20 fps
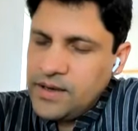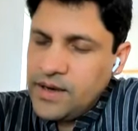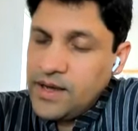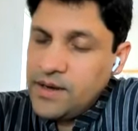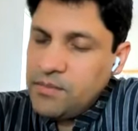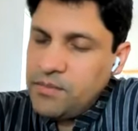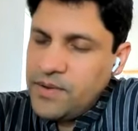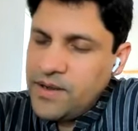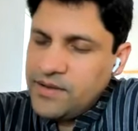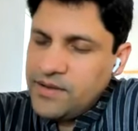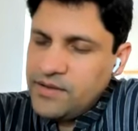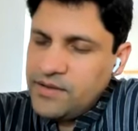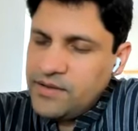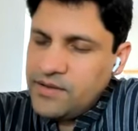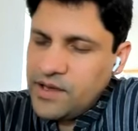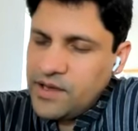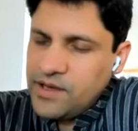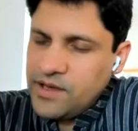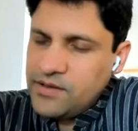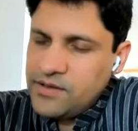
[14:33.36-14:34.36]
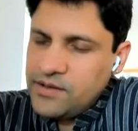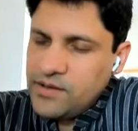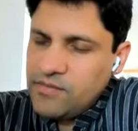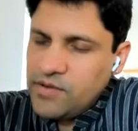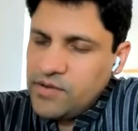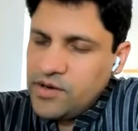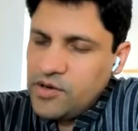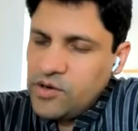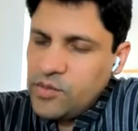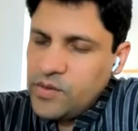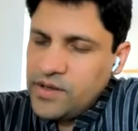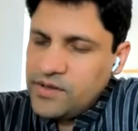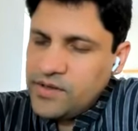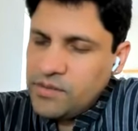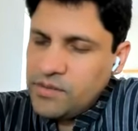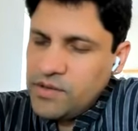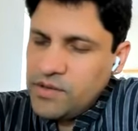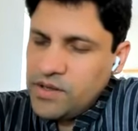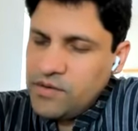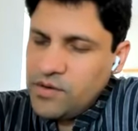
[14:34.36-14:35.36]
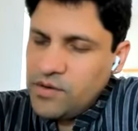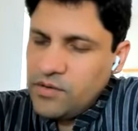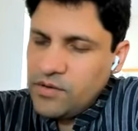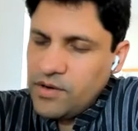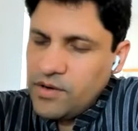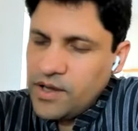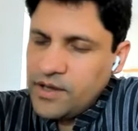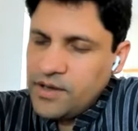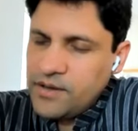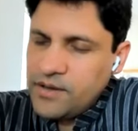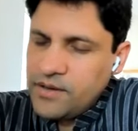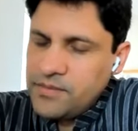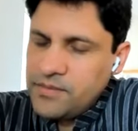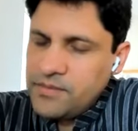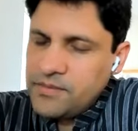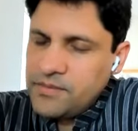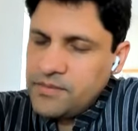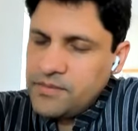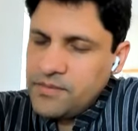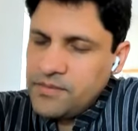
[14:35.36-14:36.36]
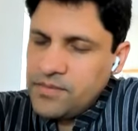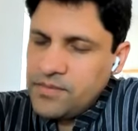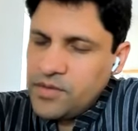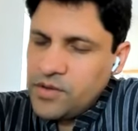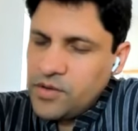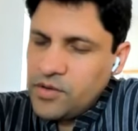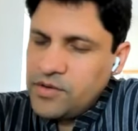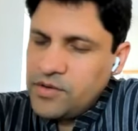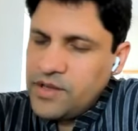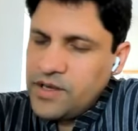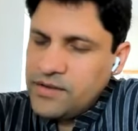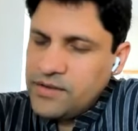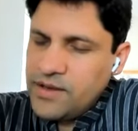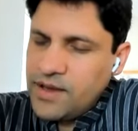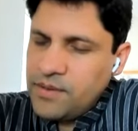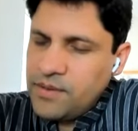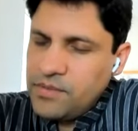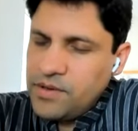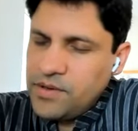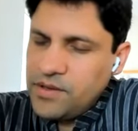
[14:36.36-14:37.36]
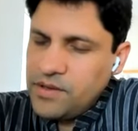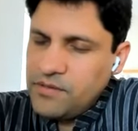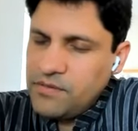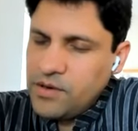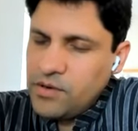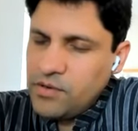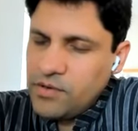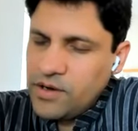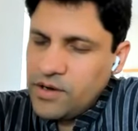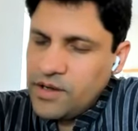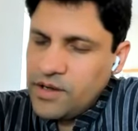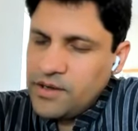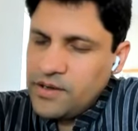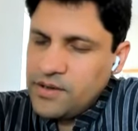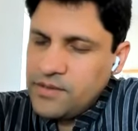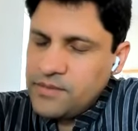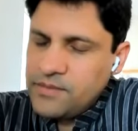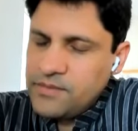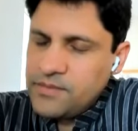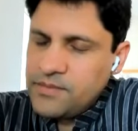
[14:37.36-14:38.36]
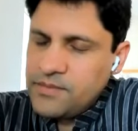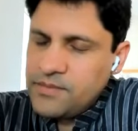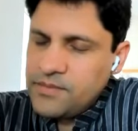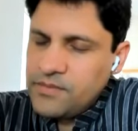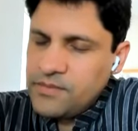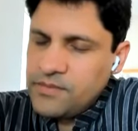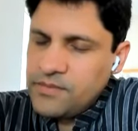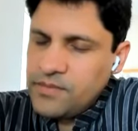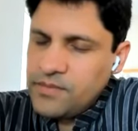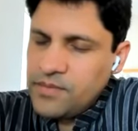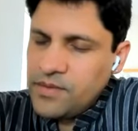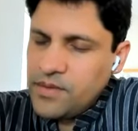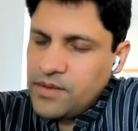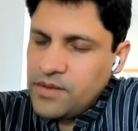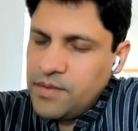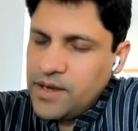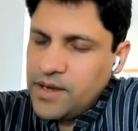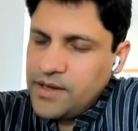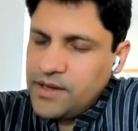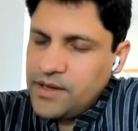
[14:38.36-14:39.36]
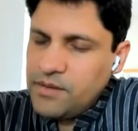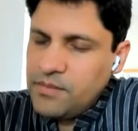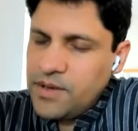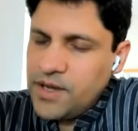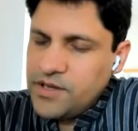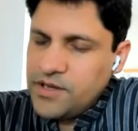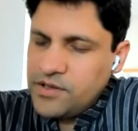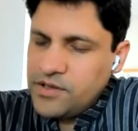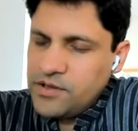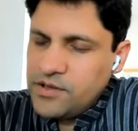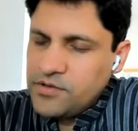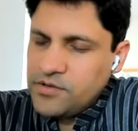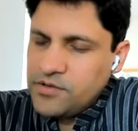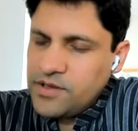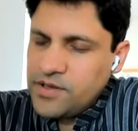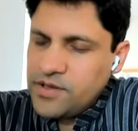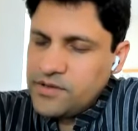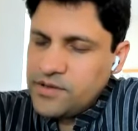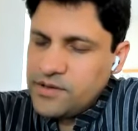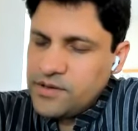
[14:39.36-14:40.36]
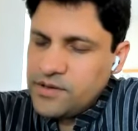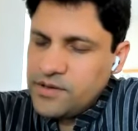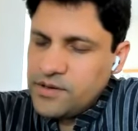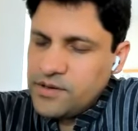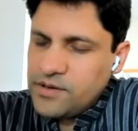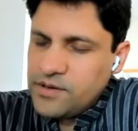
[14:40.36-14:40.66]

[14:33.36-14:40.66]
unpleasant sights, someone doing something we don't like, or things happening that we don't like. The mind can imagine those things, isn't